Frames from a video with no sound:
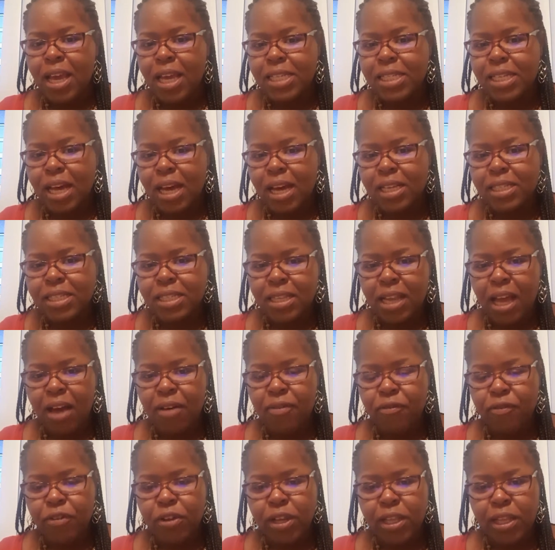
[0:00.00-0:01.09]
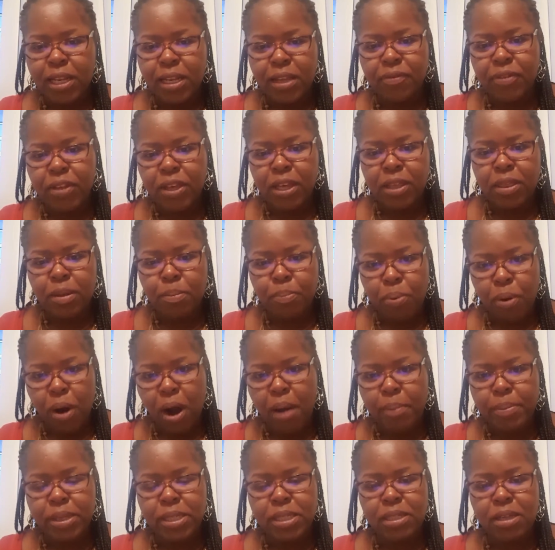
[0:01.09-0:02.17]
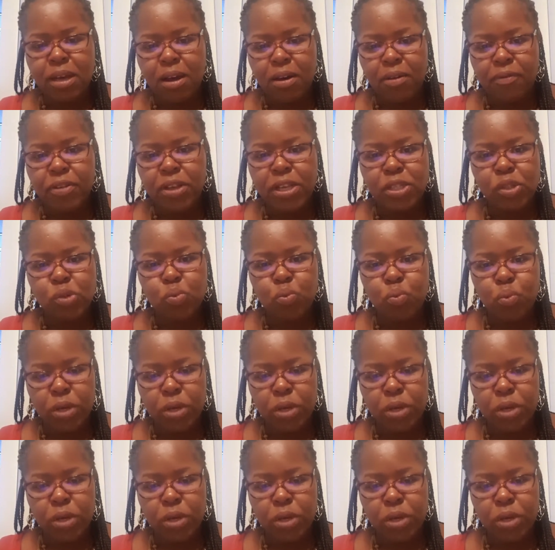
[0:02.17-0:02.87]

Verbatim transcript: it's us not fully living in the promise of his